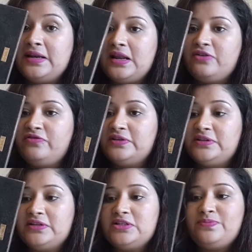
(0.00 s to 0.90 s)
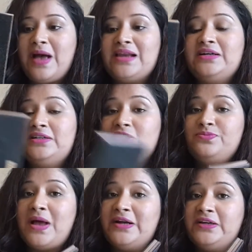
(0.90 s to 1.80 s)
in love with this palette.
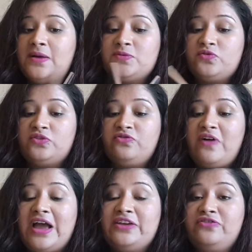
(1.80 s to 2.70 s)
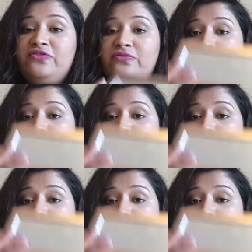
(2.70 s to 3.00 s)
This palette comes with 5